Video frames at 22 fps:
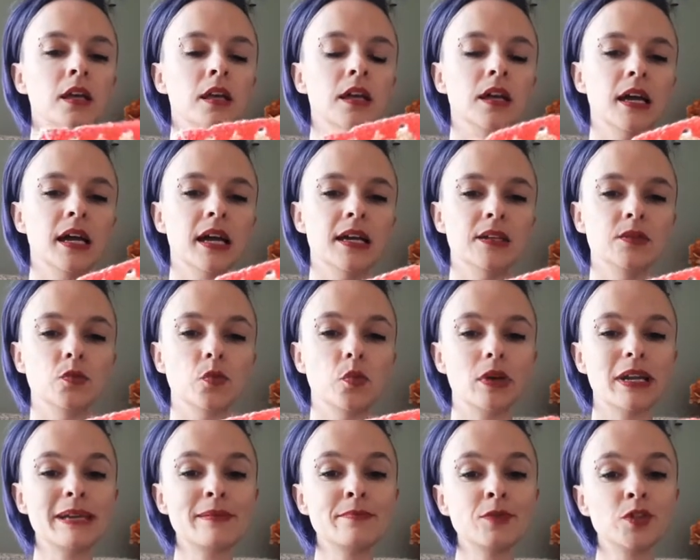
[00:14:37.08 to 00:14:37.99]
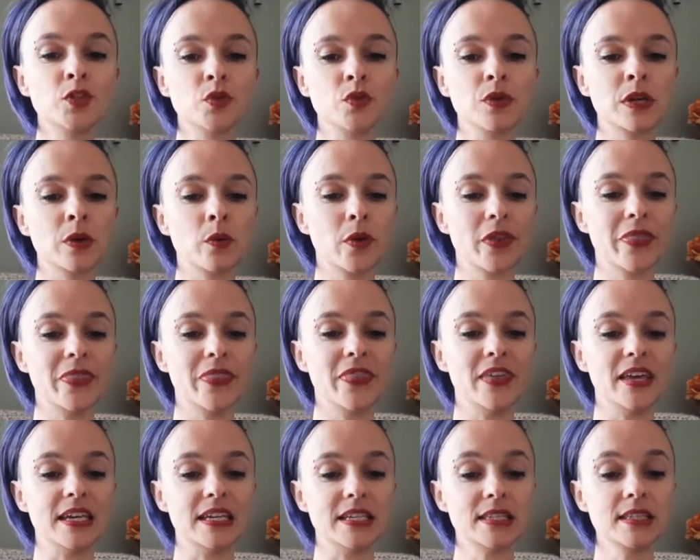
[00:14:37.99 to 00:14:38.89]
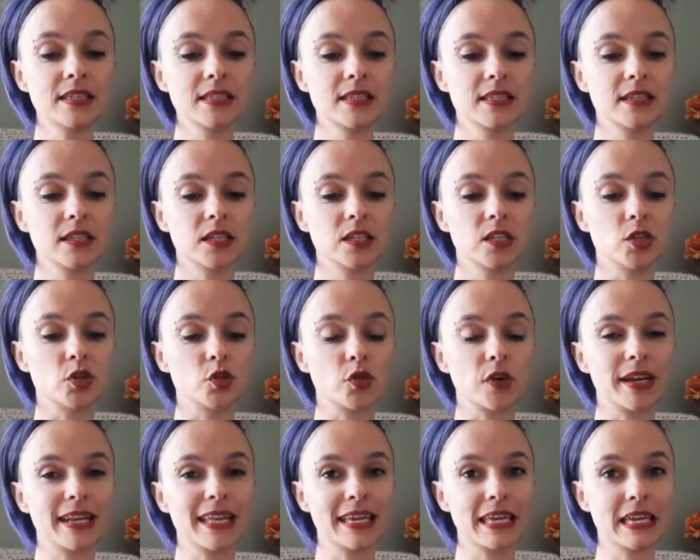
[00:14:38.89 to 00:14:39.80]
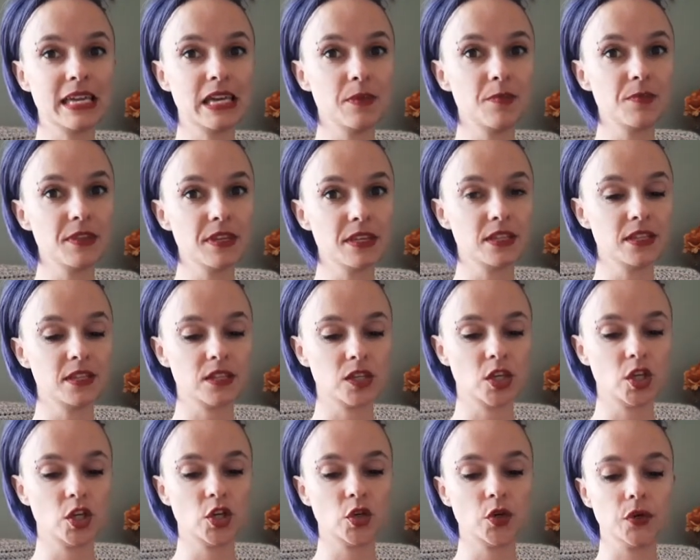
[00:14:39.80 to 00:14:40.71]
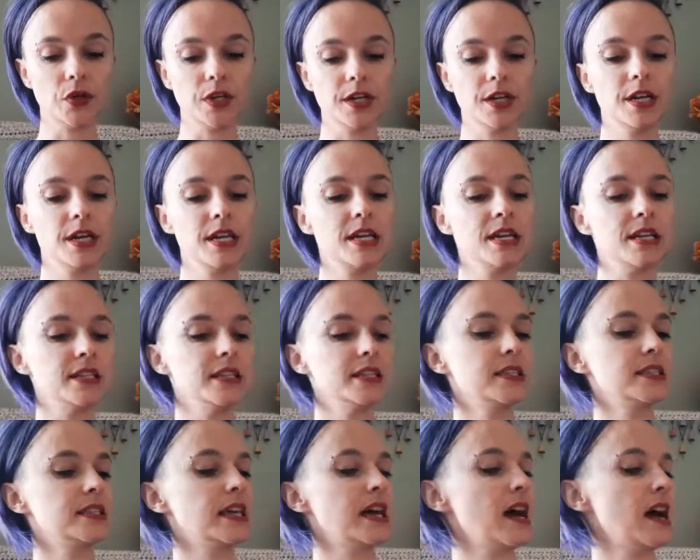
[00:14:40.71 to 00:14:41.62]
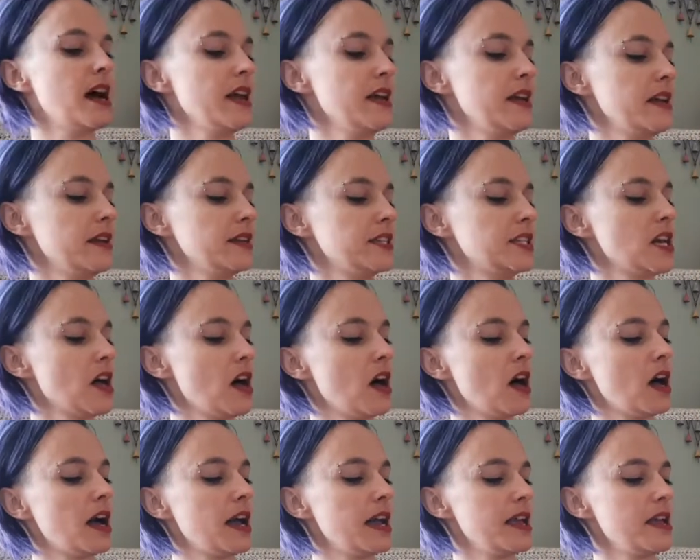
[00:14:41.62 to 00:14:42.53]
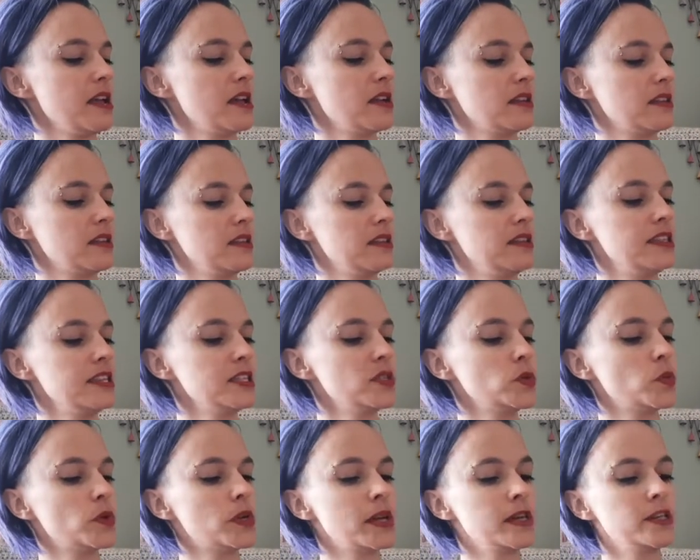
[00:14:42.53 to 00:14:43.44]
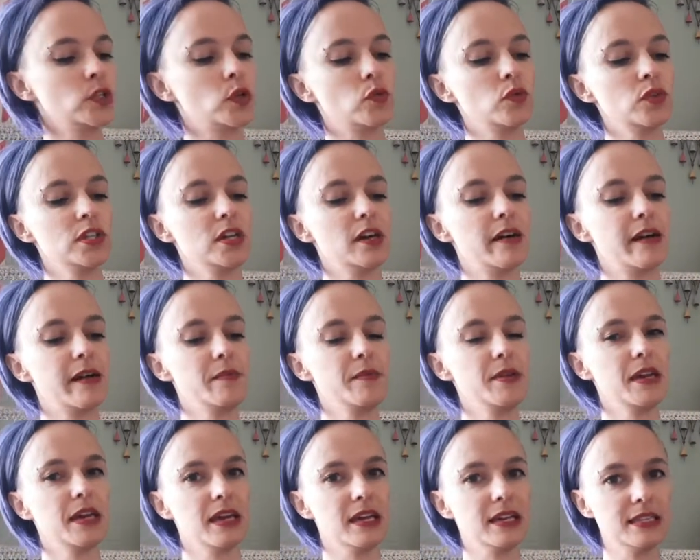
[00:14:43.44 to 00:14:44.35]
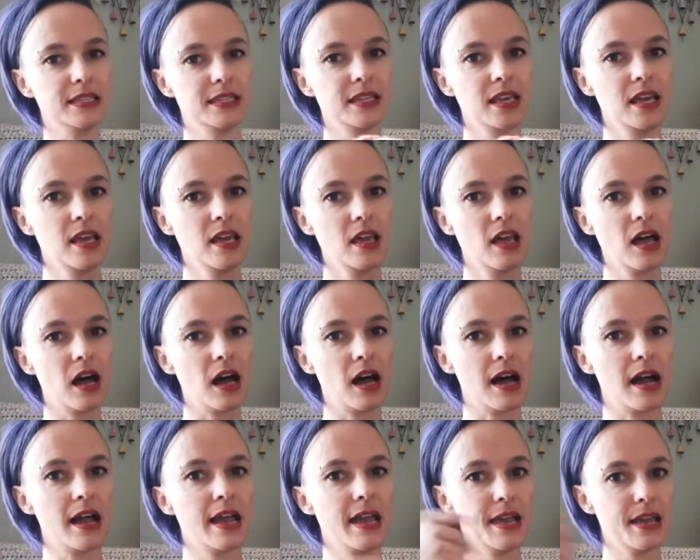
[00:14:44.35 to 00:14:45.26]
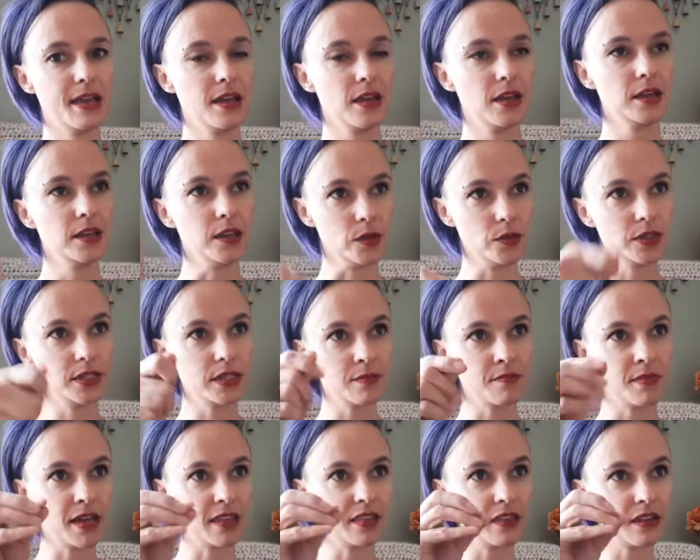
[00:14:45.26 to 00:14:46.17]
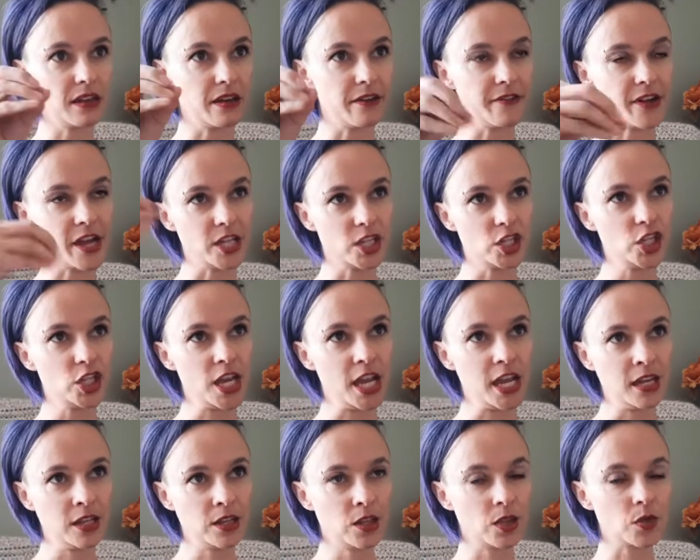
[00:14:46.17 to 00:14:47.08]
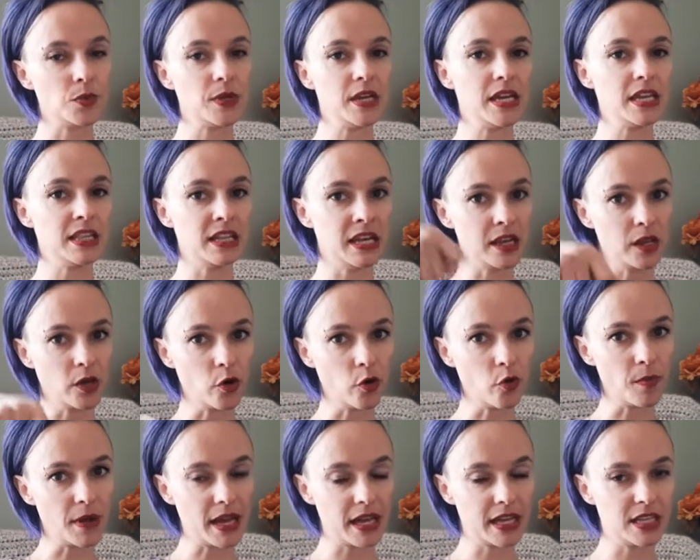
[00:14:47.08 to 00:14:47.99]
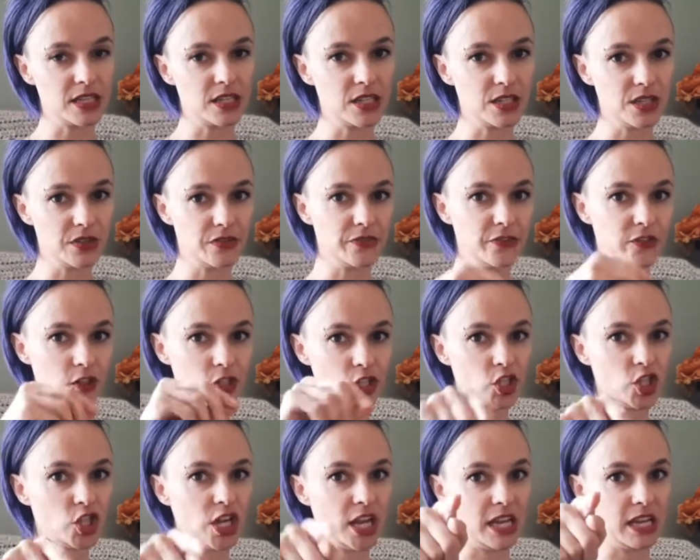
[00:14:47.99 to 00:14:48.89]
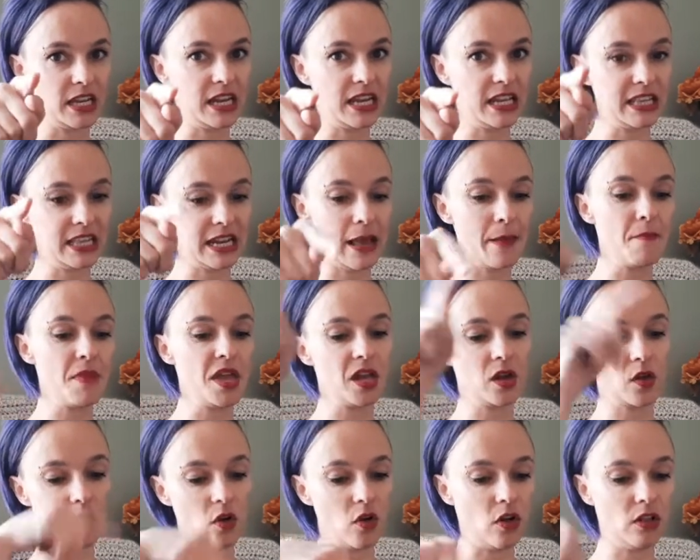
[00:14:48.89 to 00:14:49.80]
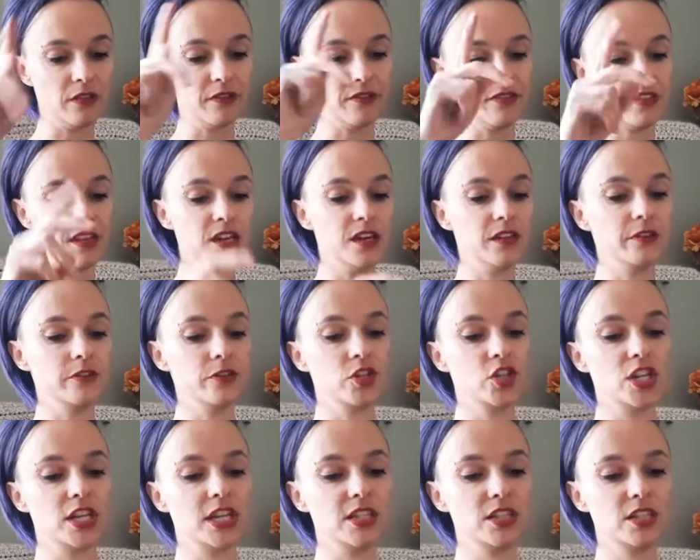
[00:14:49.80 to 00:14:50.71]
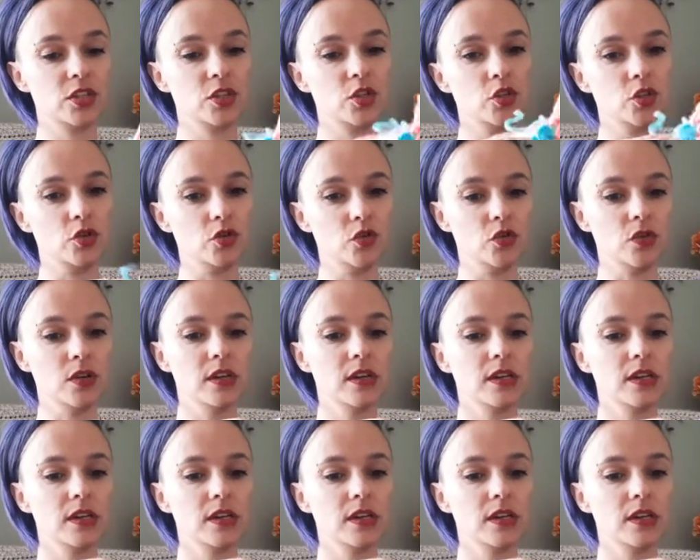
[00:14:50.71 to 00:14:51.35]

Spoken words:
And what I'm doing with this to try to keep these secure is that I tie, this one I don't tie because I use the method of I chain 3 and then I go back into the first chain and then I make all of the other chains to,